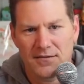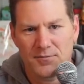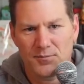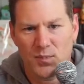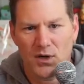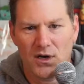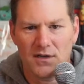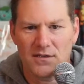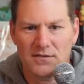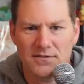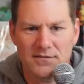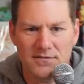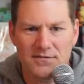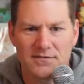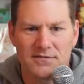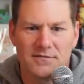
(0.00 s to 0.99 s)
but,
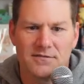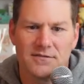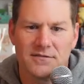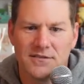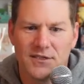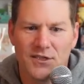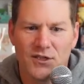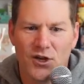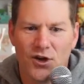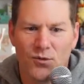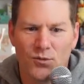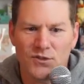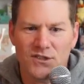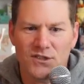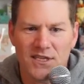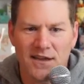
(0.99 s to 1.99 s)
we'll
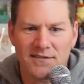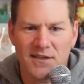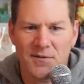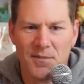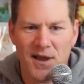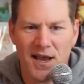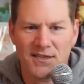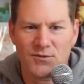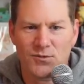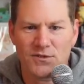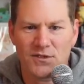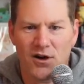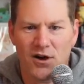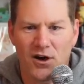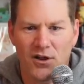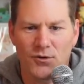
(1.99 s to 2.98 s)
just have to imagine what the
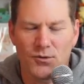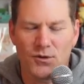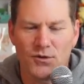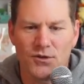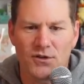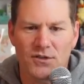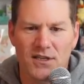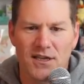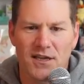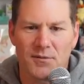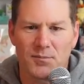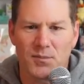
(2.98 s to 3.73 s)
holo will look like.